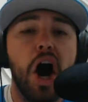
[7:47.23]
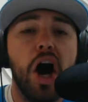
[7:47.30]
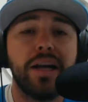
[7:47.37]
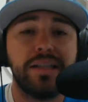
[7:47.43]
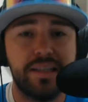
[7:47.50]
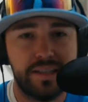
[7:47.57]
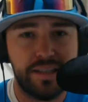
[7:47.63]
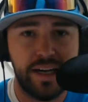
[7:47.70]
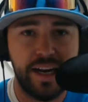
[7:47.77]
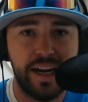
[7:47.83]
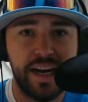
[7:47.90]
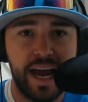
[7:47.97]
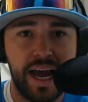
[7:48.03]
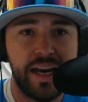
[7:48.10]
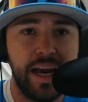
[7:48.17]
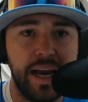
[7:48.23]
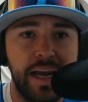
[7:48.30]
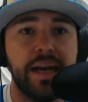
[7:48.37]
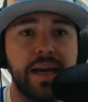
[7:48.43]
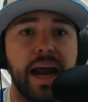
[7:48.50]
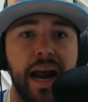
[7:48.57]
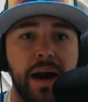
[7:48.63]
on Sunday night
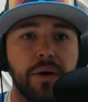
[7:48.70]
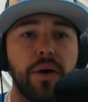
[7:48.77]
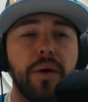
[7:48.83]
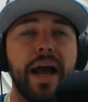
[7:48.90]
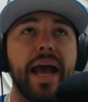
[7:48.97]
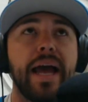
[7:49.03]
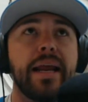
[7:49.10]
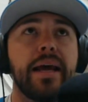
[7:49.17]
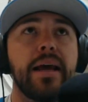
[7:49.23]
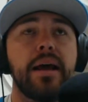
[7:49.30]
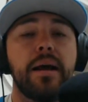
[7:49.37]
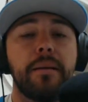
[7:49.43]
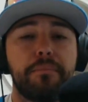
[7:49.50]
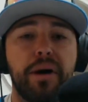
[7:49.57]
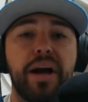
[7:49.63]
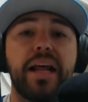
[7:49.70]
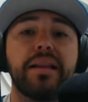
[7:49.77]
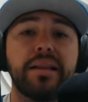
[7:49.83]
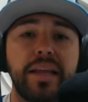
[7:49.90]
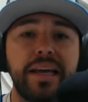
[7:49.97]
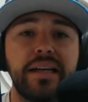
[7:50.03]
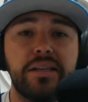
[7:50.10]
in Arrowhead. But at
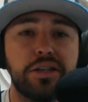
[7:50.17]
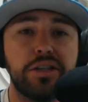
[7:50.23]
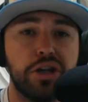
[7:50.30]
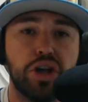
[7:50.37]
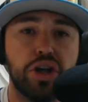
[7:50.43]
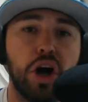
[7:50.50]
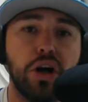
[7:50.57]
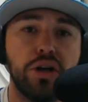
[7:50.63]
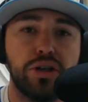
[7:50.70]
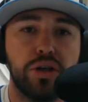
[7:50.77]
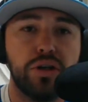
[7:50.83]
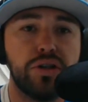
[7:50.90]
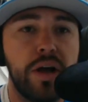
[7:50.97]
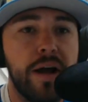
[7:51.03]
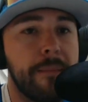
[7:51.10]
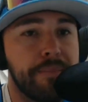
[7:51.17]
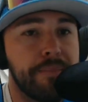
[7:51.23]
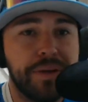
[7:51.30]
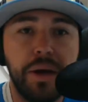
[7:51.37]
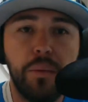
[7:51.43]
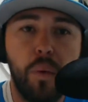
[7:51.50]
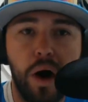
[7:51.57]
least the Chargers
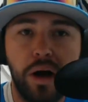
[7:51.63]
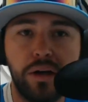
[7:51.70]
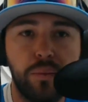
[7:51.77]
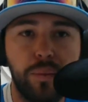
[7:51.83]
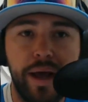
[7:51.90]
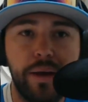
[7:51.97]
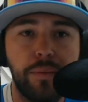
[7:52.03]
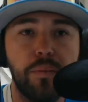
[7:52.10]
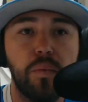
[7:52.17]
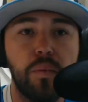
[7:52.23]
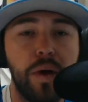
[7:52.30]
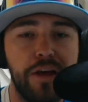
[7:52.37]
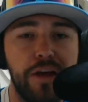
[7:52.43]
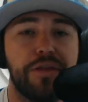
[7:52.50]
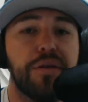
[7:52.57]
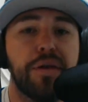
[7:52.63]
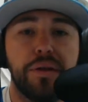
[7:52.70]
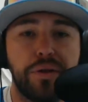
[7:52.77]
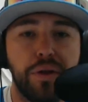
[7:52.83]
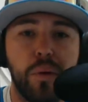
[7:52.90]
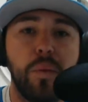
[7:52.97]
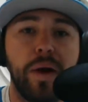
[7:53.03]
can walk away with
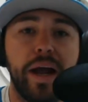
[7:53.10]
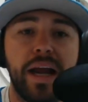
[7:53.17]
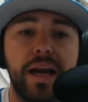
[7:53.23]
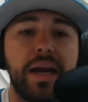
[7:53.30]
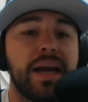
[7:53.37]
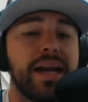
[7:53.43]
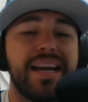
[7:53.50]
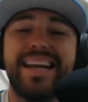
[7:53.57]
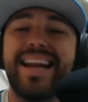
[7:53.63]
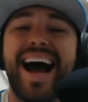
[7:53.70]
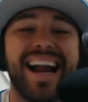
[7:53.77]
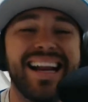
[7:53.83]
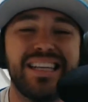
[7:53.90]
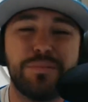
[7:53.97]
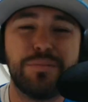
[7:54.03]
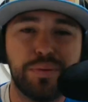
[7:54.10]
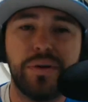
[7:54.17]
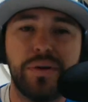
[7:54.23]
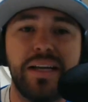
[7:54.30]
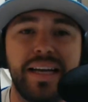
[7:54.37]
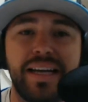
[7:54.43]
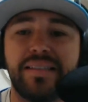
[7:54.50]
the win. Not as
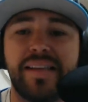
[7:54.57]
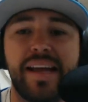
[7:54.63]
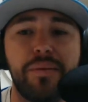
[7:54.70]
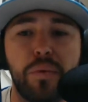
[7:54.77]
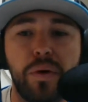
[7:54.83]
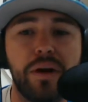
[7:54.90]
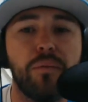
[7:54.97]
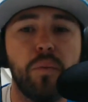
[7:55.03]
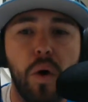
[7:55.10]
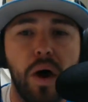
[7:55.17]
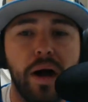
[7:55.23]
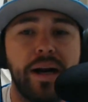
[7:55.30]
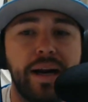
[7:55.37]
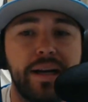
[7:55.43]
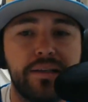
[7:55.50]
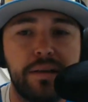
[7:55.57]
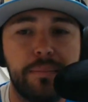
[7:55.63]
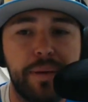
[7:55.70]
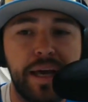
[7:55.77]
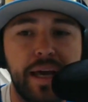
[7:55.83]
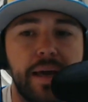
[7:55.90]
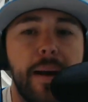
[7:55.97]
pretty as they would have wanted it to
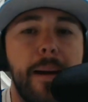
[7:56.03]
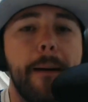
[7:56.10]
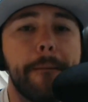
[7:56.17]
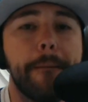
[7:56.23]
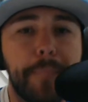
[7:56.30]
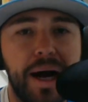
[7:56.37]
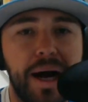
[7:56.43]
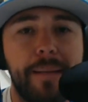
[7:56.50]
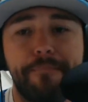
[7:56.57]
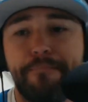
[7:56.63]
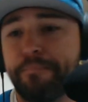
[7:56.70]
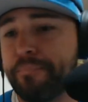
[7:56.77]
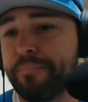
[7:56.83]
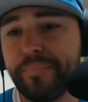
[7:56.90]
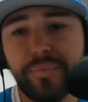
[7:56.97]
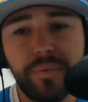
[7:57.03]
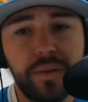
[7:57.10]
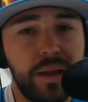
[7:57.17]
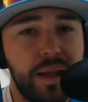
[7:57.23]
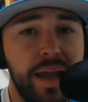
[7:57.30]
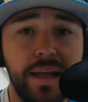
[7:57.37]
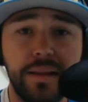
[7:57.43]
be, but
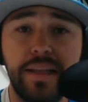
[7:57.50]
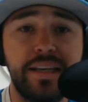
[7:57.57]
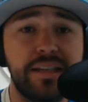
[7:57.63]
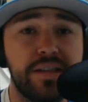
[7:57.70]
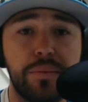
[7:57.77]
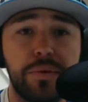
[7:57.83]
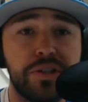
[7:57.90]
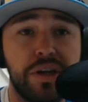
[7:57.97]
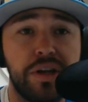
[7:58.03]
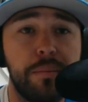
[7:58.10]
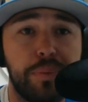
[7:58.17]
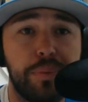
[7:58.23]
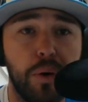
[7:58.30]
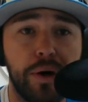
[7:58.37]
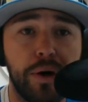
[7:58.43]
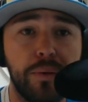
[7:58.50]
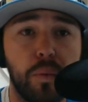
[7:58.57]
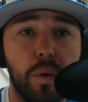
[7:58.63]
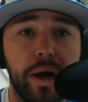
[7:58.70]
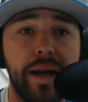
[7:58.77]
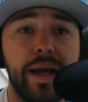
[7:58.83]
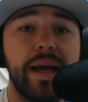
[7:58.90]
at least it was an important
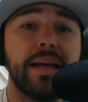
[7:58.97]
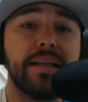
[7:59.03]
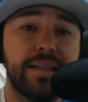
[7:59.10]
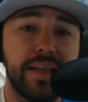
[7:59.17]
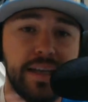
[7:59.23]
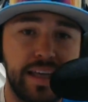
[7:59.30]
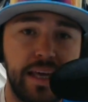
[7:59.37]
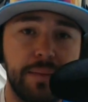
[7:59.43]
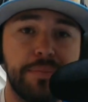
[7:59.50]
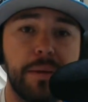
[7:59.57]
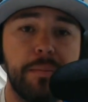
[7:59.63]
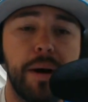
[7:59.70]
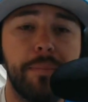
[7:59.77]
one to keep them